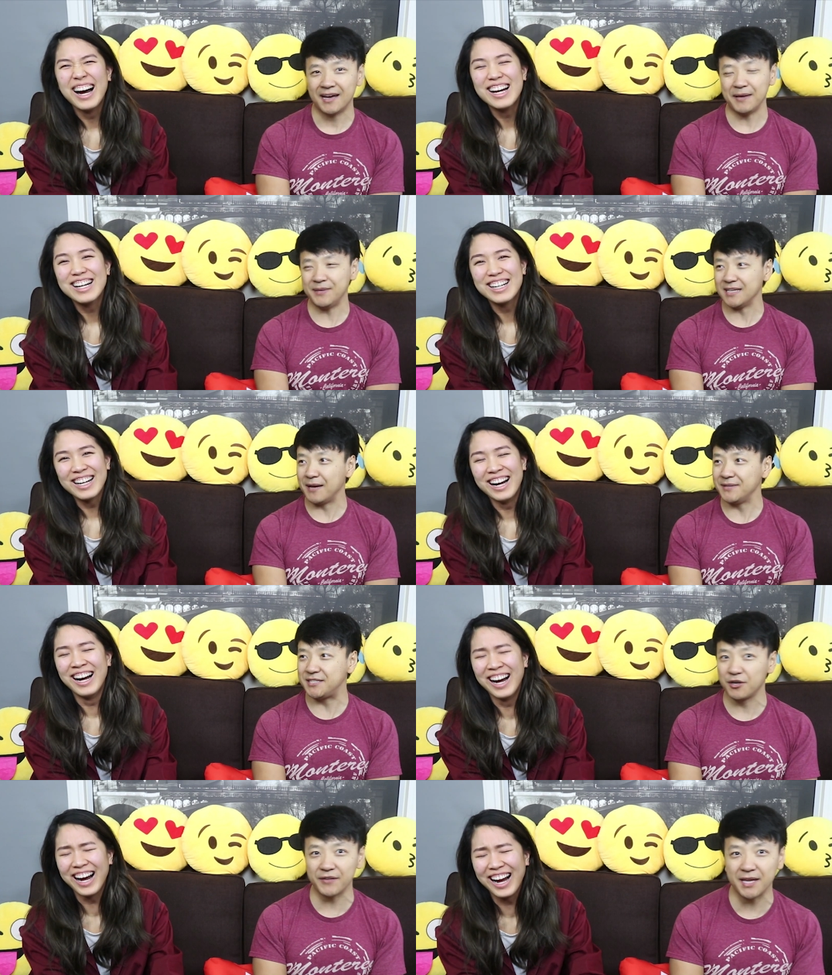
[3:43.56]
Speaker 1: I'd be, I'd be
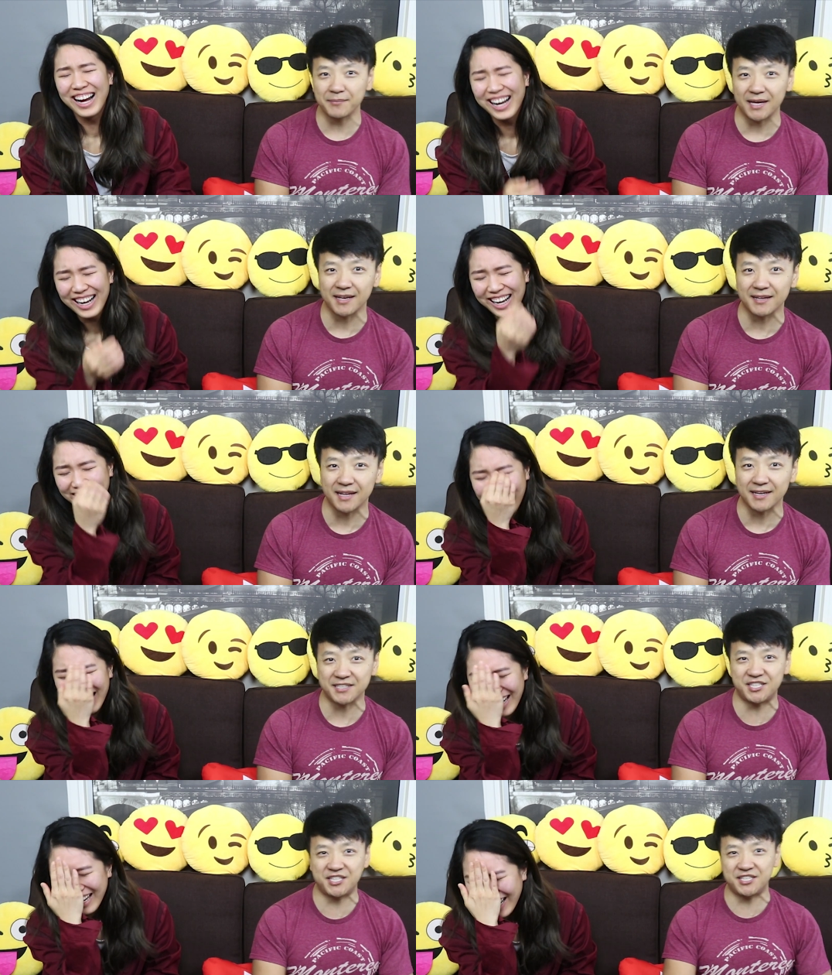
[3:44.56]
serving him like a, like a
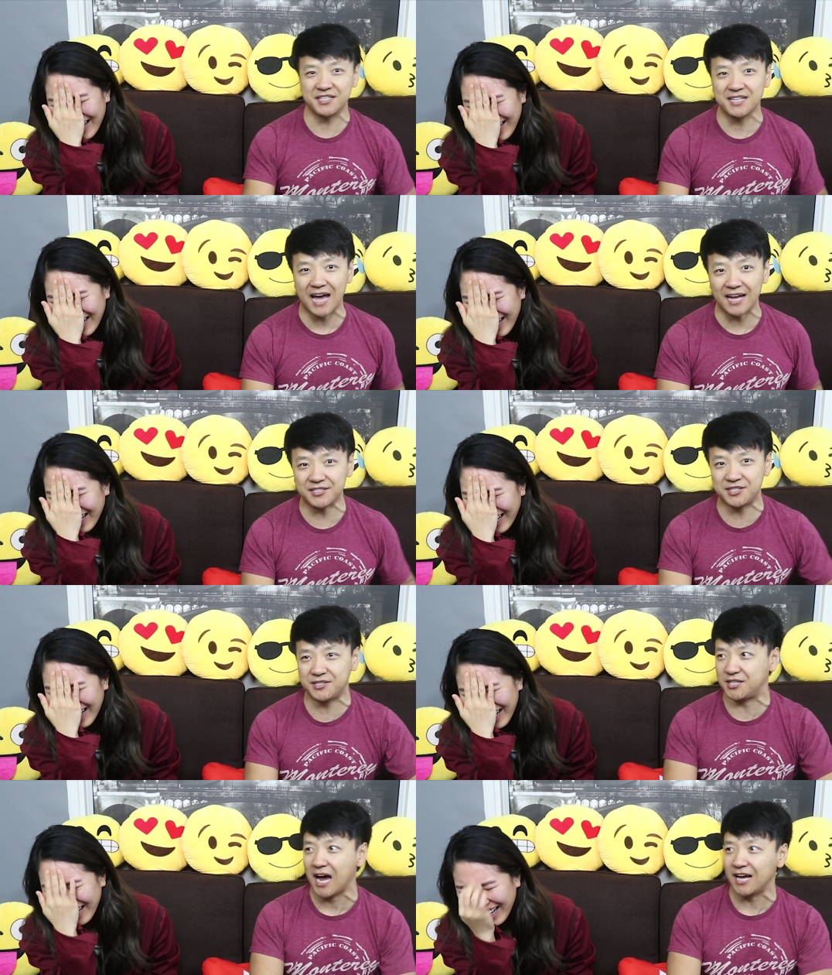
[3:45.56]
snot
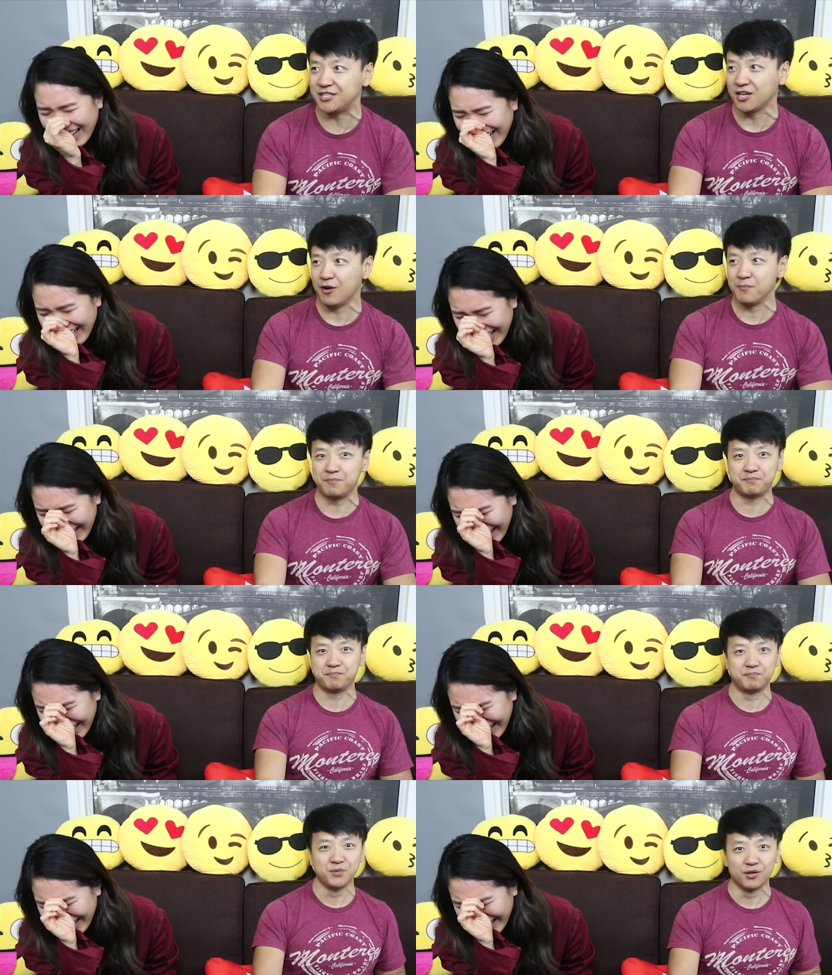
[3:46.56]
chasho
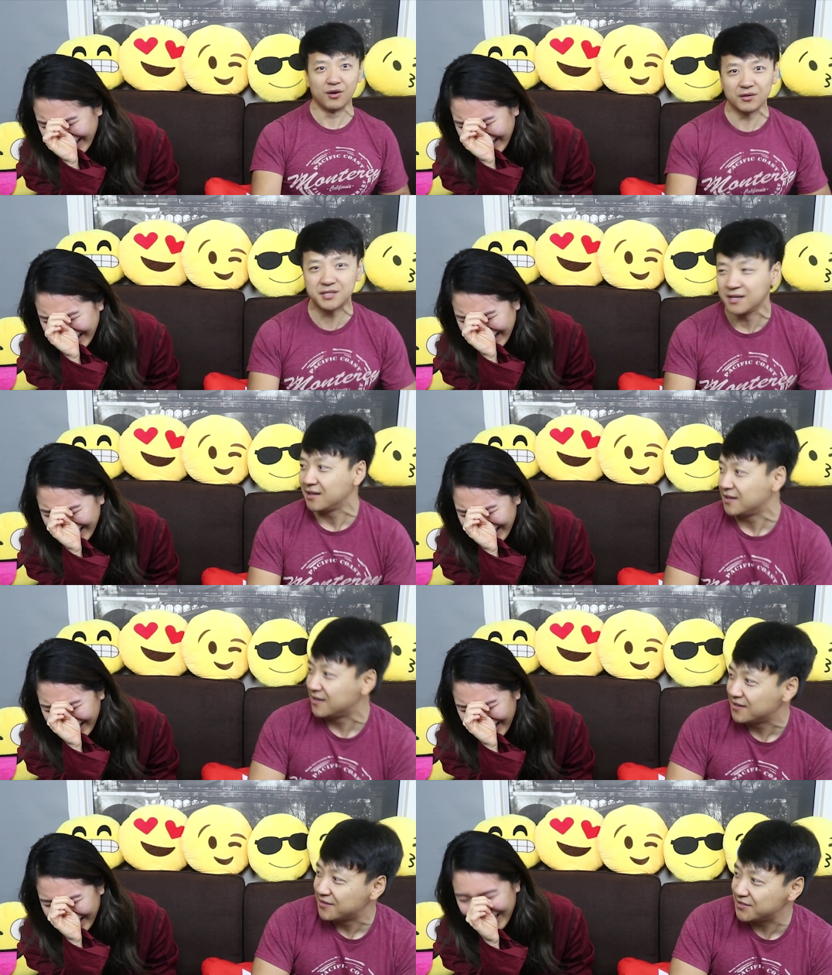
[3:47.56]
noodles,
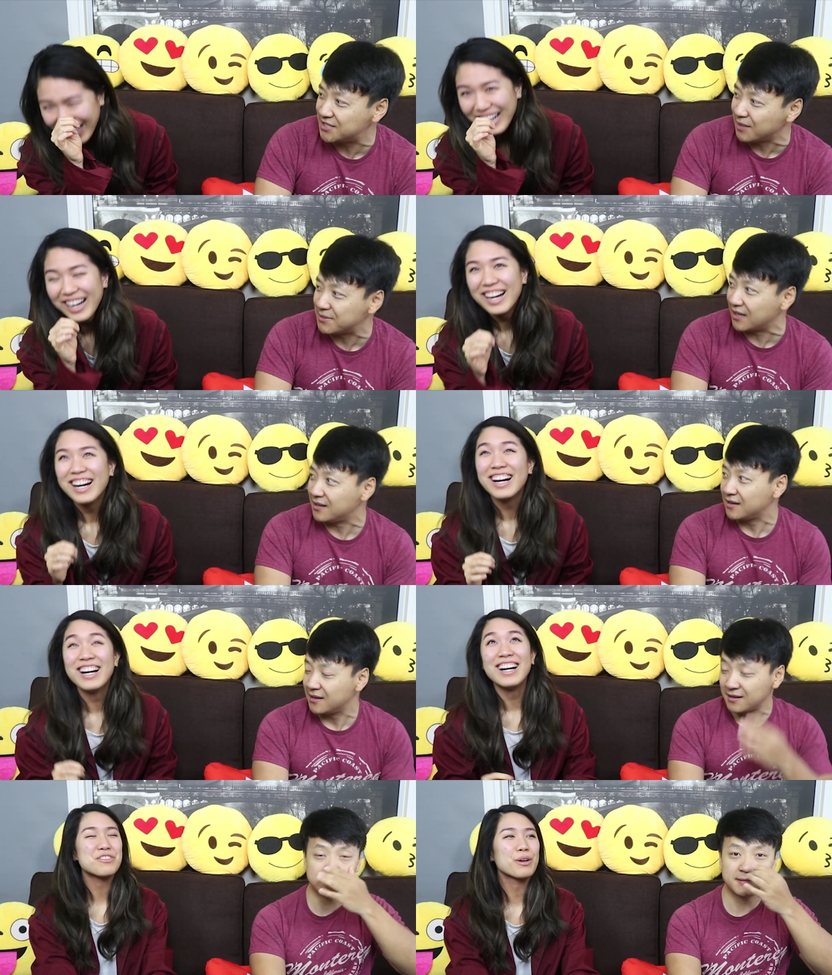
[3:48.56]
something.
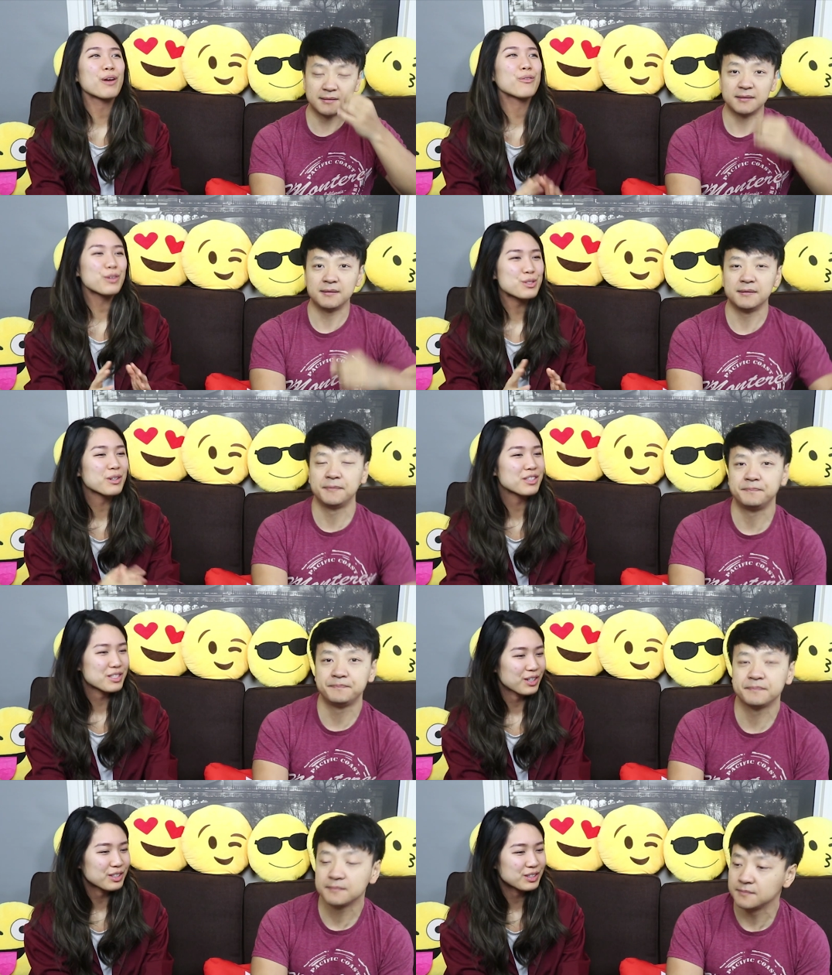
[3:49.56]
Speaker 2: When I first read this
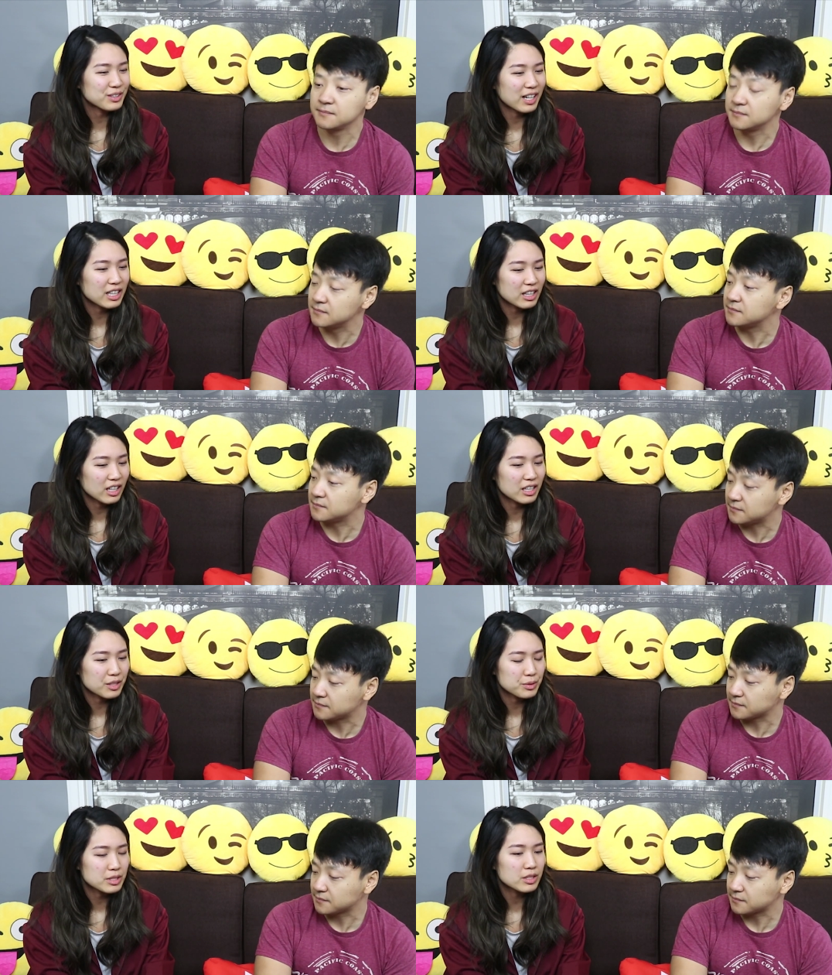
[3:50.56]
article, I thought
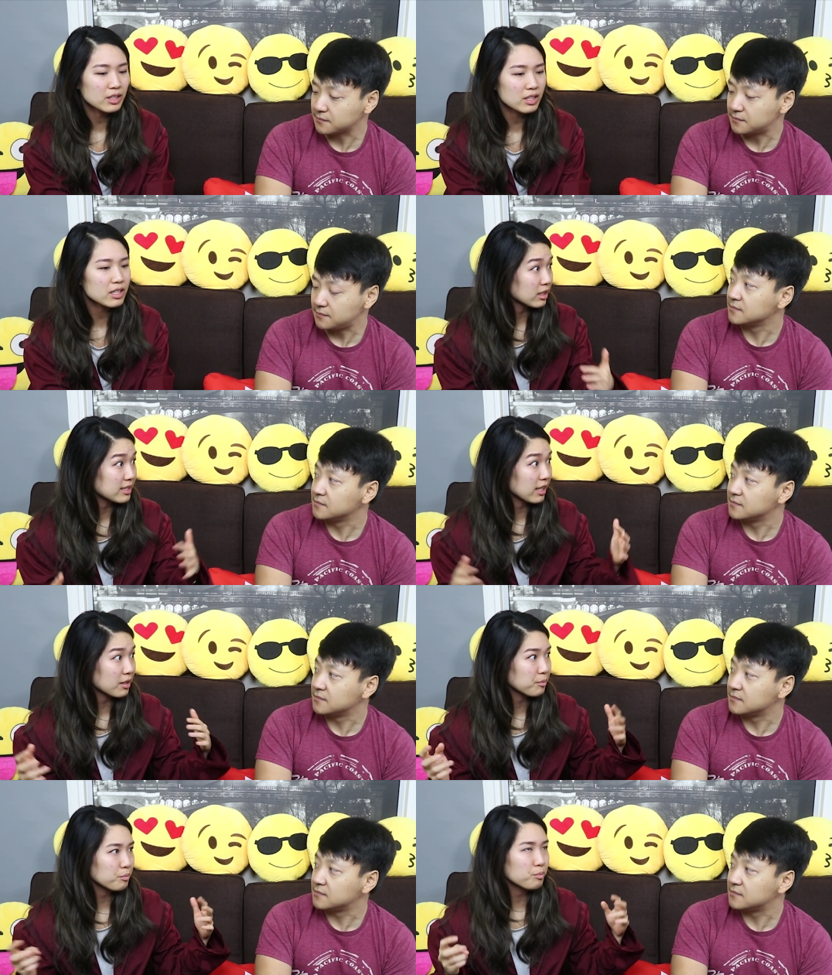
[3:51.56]
it was, you know, it's
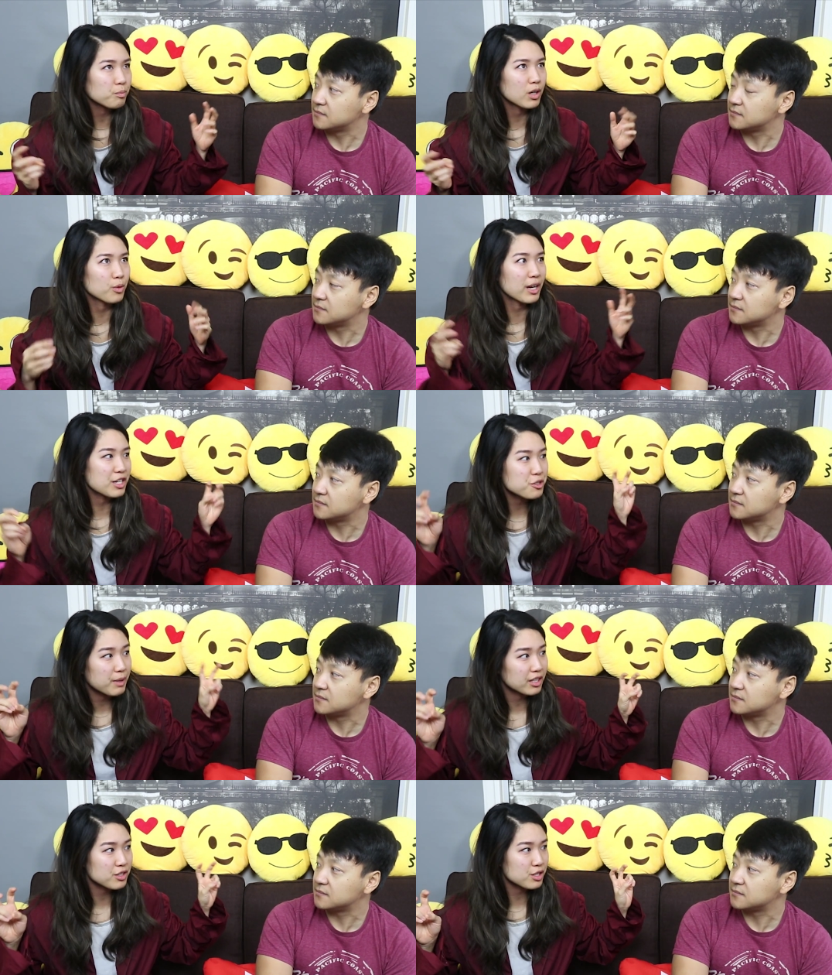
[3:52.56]
like arranged
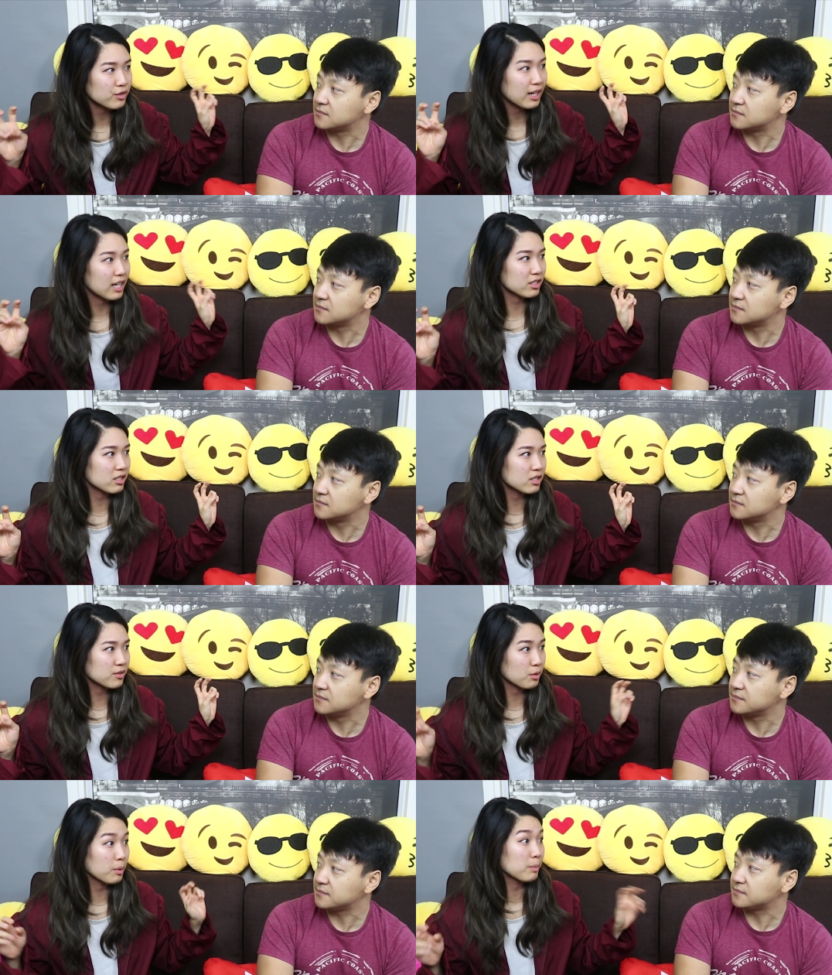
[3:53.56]
marriages for actors
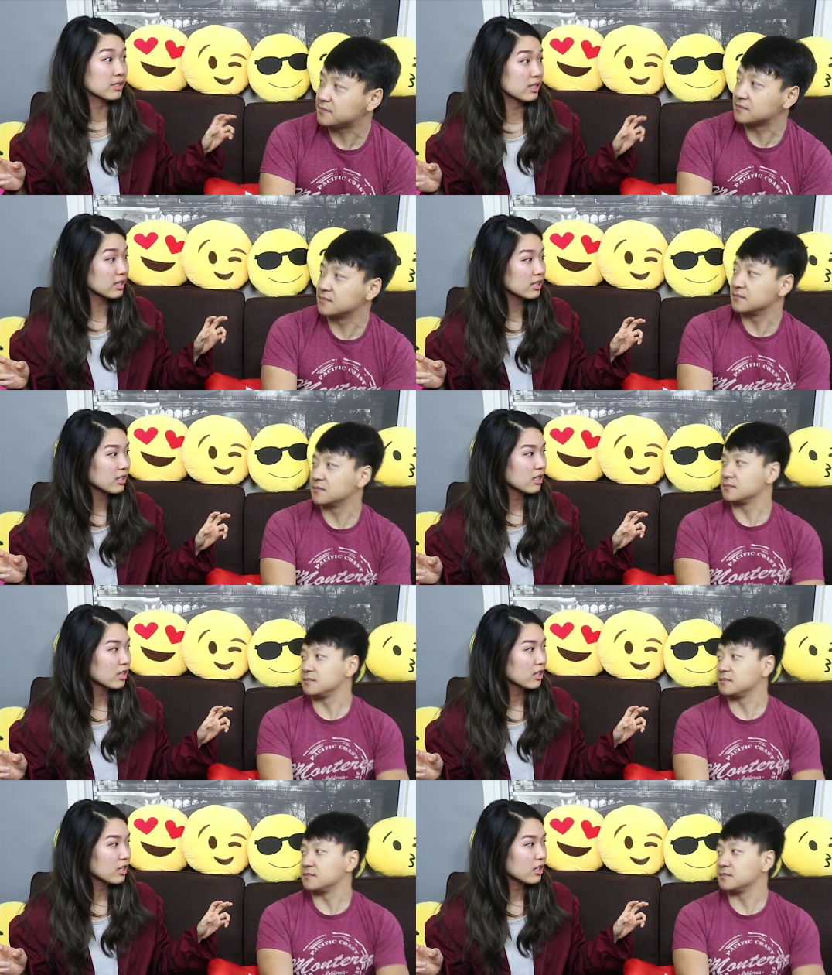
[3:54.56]
for publicity.